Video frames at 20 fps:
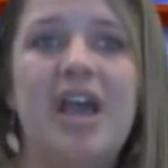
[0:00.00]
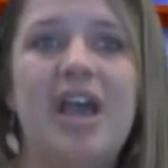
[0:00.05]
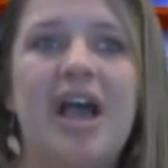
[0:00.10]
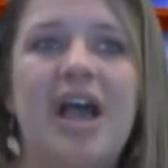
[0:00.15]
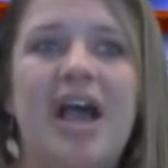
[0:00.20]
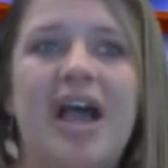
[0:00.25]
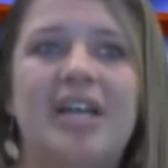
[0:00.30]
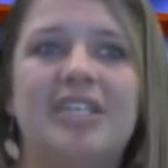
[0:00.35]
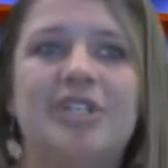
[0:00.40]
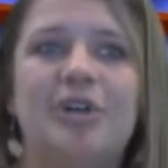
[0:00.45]

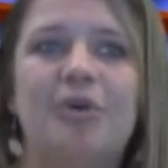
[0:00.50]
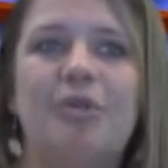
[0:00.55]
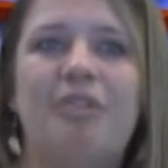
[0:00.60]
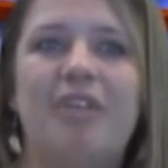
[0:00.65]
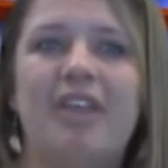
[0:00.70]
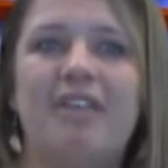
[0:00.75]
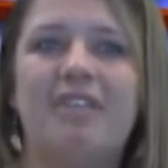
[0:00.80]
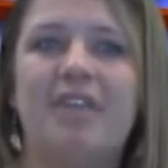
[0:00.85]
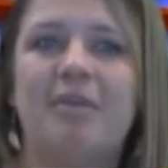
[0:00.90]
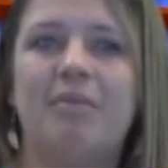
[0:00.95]
I don't
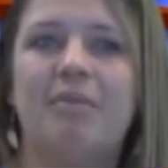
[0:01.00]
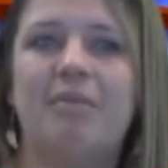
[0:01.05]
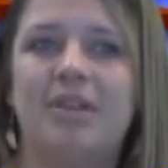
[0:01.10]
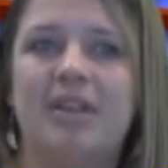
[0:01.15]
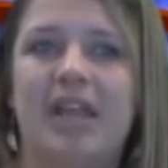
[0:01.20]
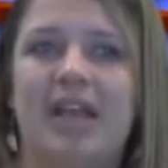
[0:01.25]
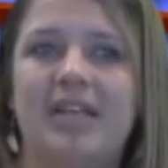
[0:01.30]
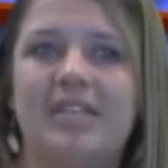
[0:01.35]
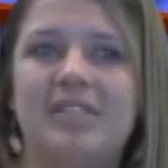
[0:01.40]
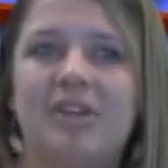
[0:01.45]
think they
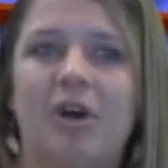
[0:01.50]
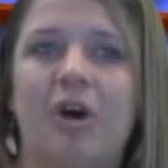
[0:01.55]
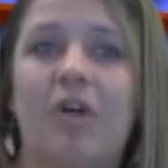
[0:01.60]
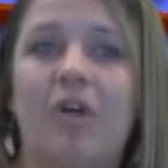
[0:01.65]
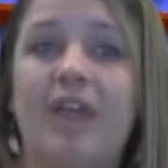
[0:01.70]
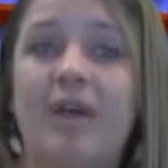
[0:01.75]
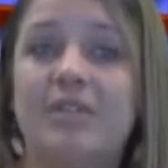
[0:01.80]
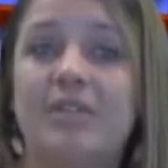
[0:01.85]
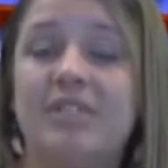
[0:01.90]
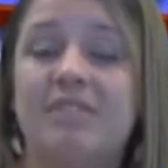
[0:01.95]
realized all
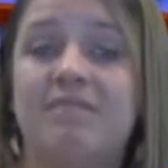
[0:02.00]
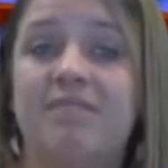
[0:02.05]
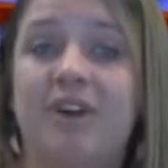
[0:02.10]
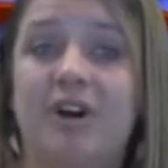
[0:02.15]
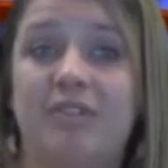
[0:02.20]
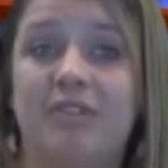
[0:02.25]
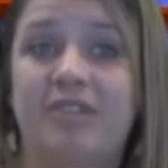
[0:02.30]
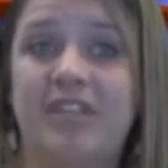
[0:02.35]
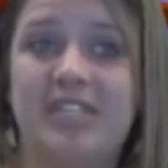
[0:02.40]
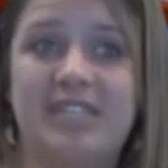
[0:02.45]
that was
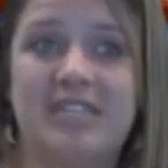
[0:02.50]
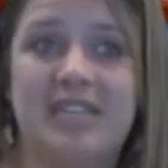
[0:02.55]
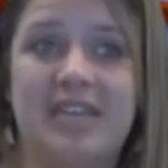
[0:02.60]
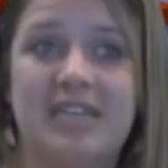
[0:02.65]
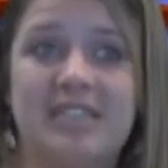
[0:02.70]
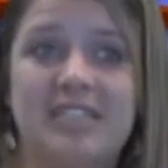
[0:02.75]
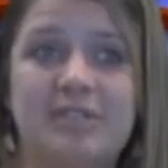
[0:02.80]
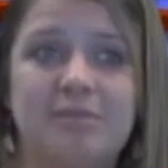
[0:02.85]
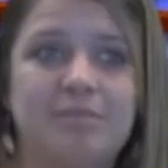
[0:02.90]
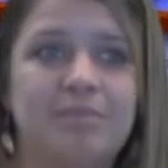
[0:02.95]
involved, he
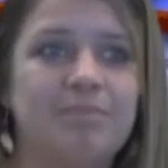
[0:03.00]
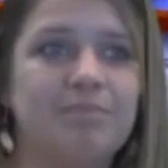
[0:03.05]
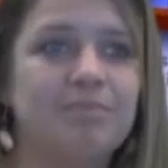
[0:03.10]
says.